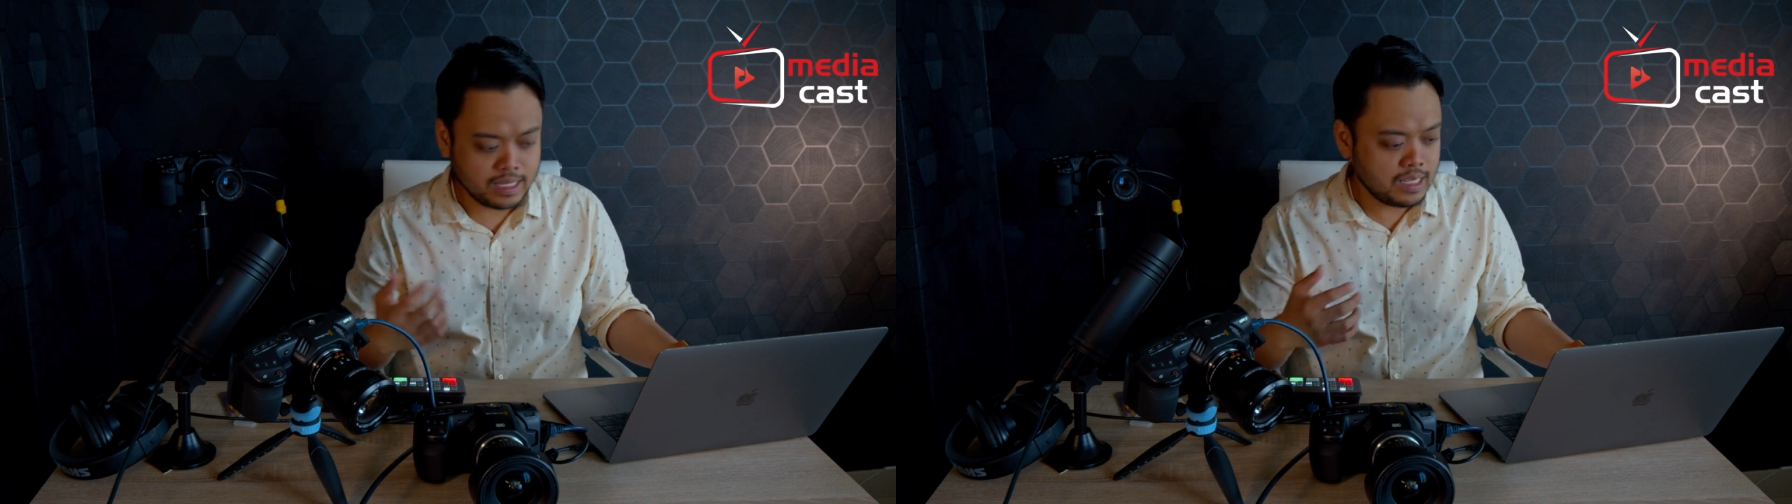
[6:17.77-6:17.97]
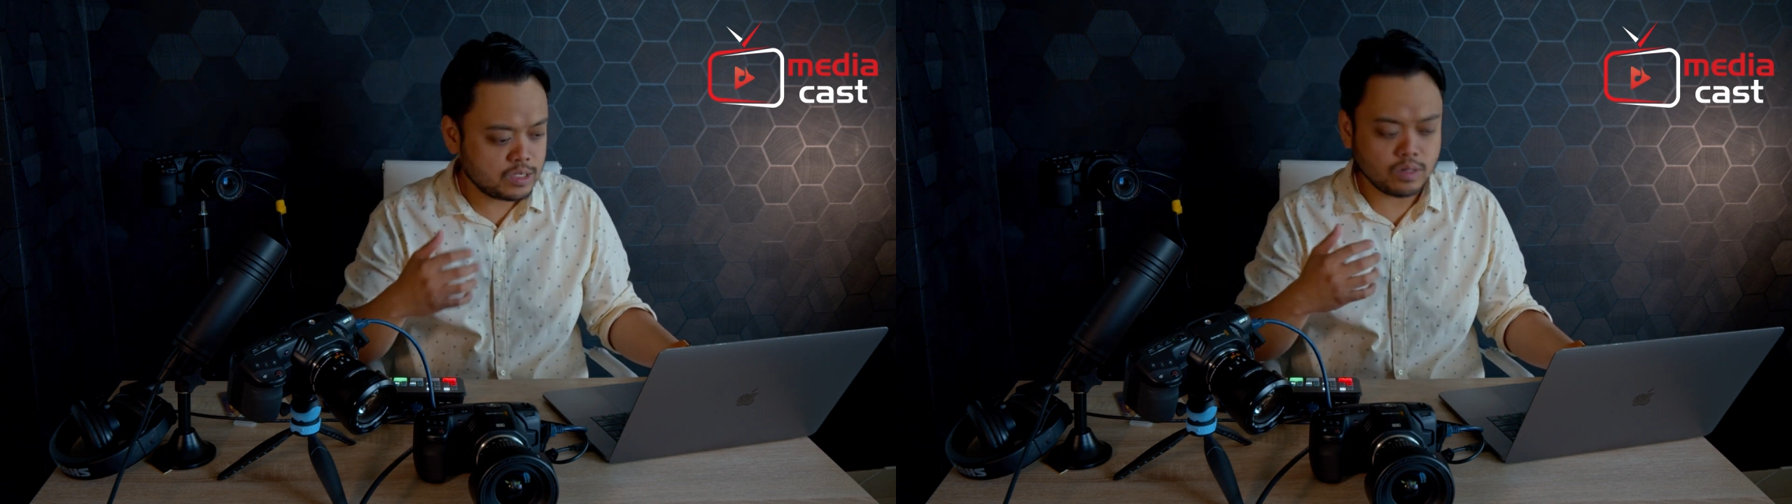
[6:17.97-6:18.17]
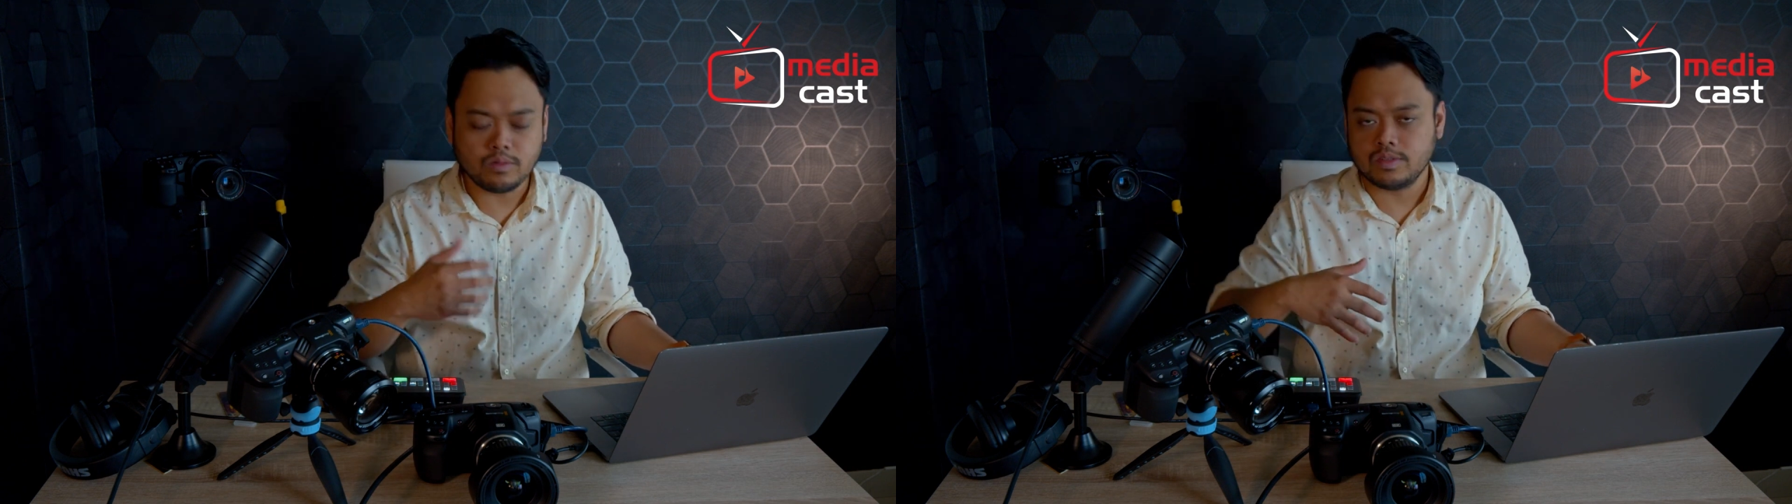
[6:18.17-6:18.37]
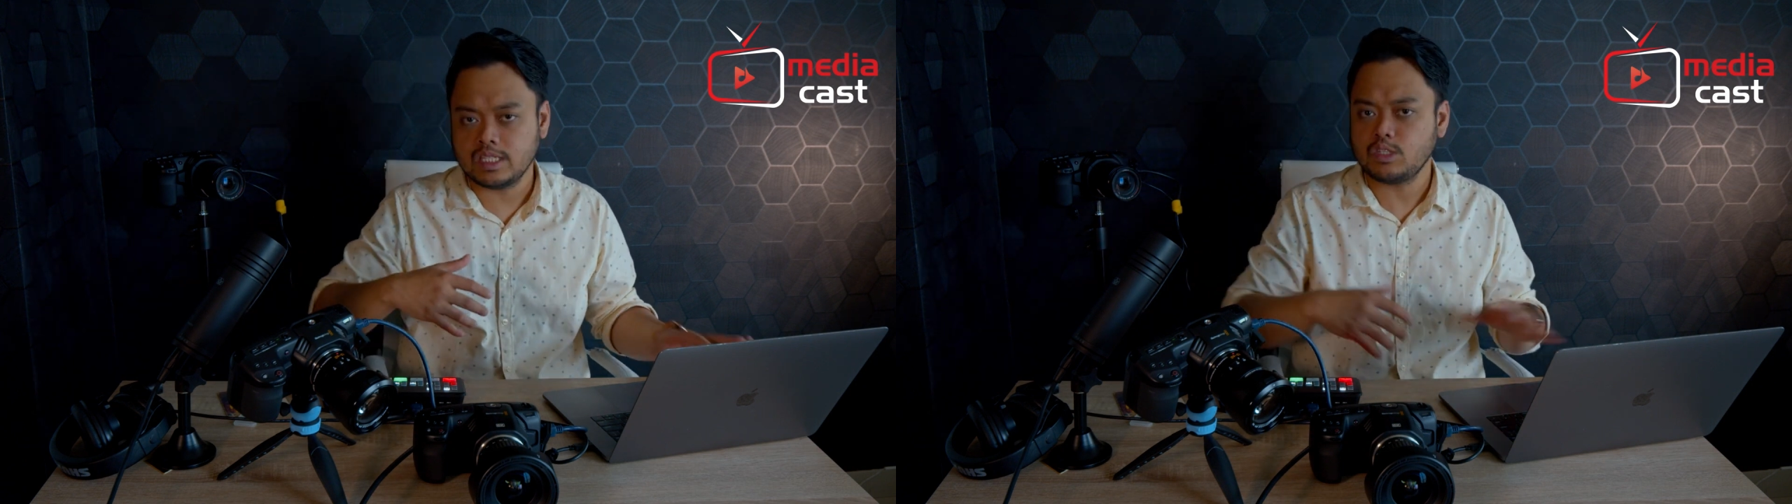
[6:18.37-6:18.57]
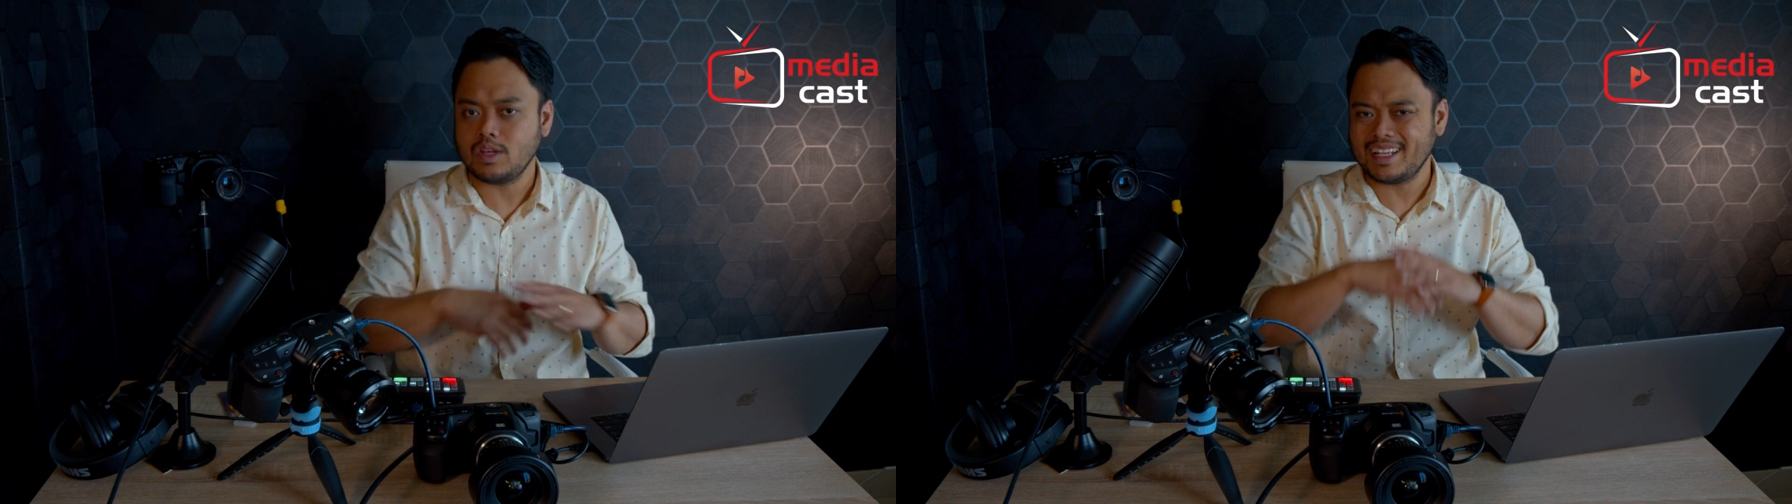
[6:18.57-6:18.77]
So
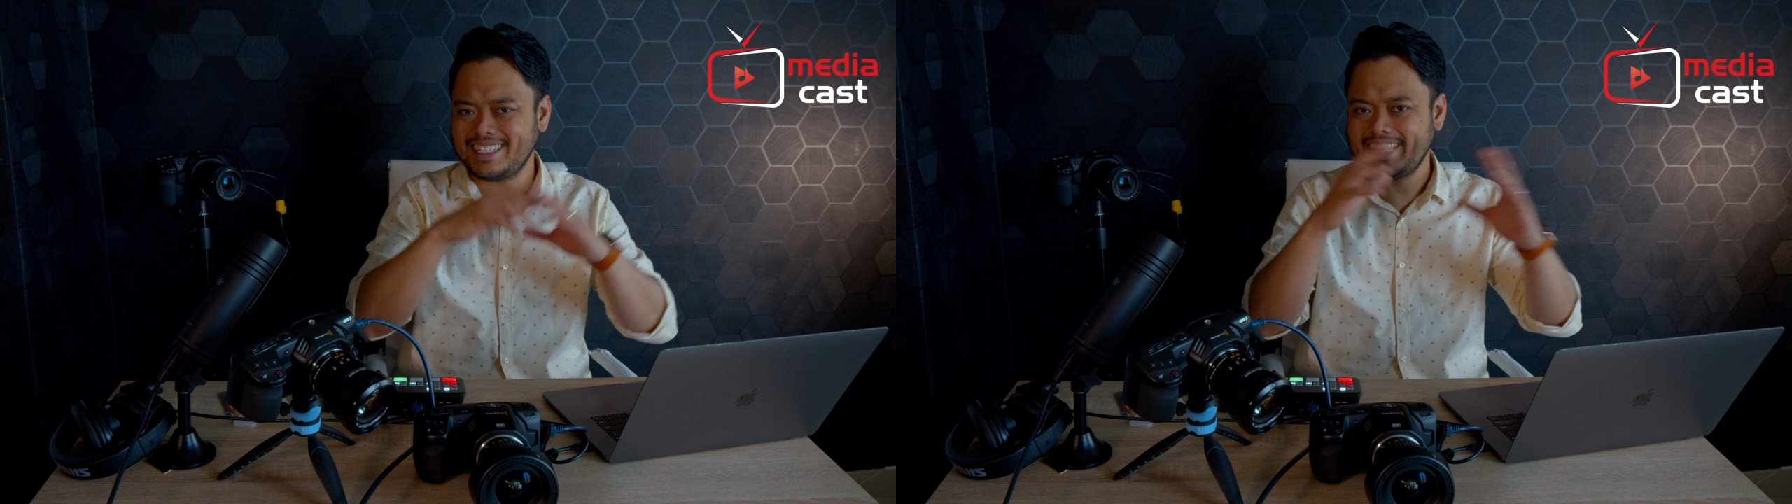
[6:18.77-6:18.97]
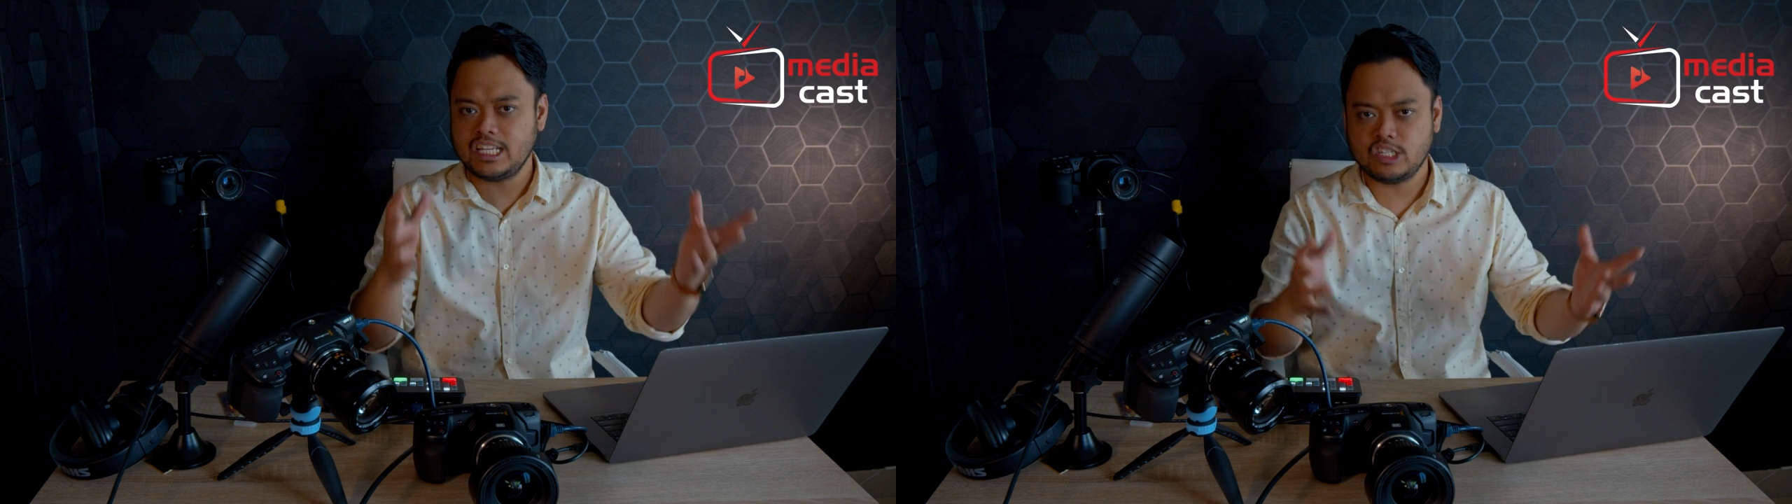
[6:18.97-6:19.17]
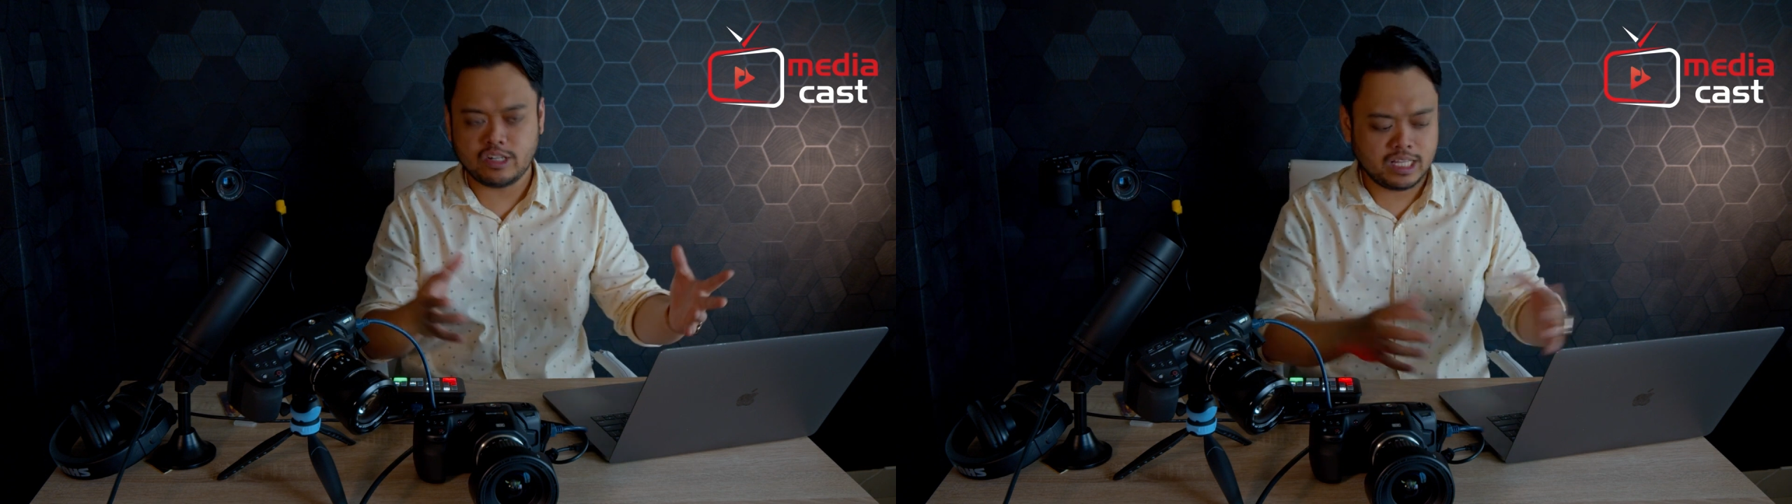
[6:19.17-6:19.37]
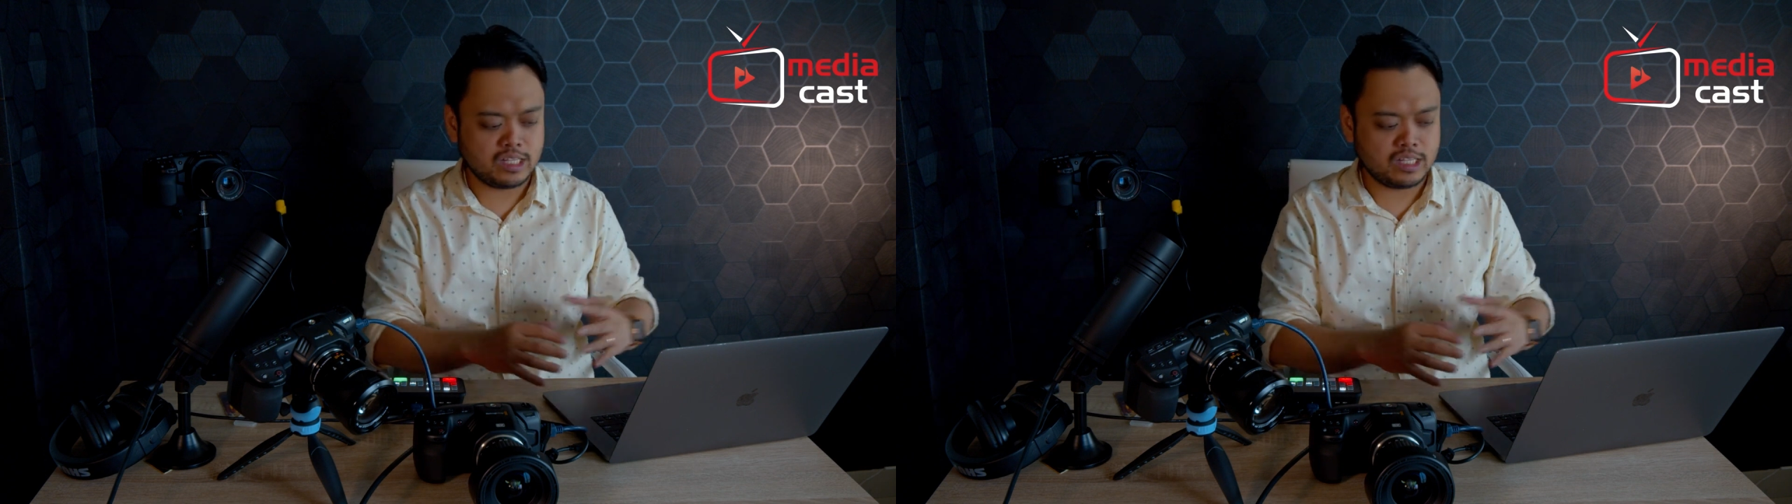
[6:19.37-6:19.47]
just to exaggerate